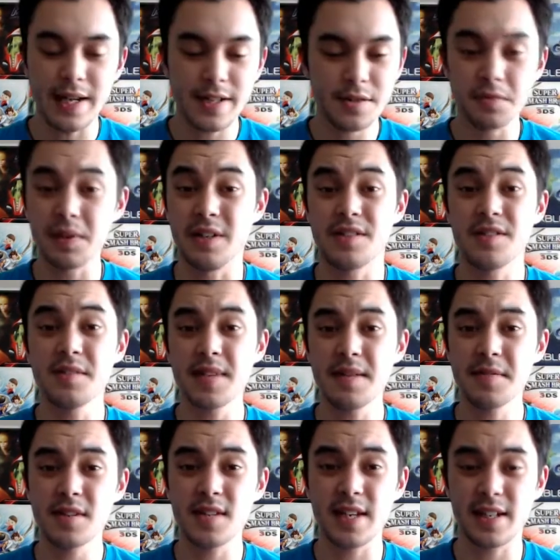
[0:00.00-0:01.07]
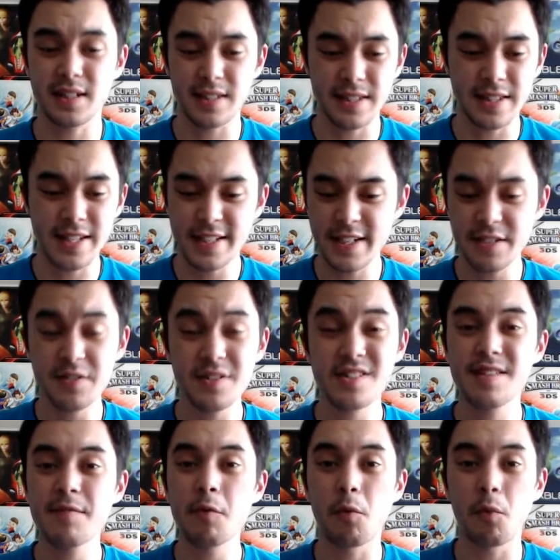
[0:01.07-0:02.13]
I swear, sometimes it's like Nintendo
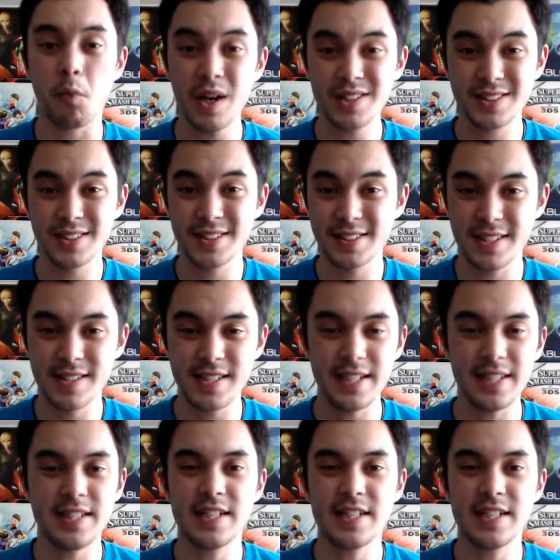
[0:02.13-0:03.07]
doesn't even want to succeed.